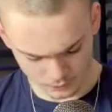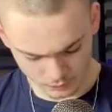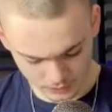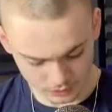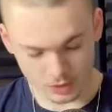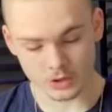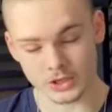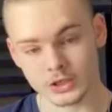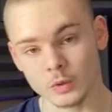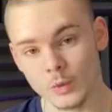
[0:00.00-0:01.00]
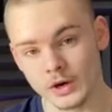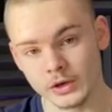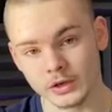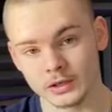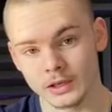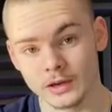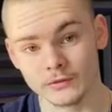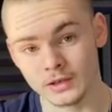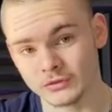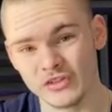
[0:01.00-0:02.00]
with your log launcher, where you can
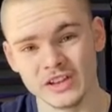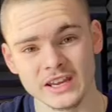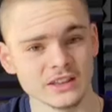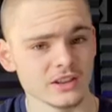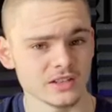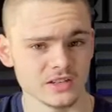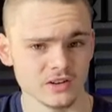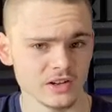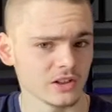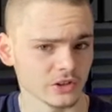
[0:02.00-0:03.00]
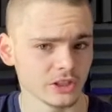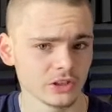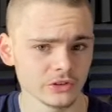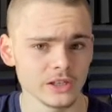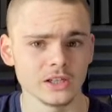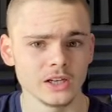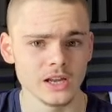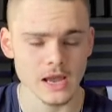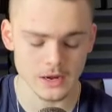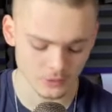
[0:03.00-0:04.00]
first of all get the Eagle Artillery and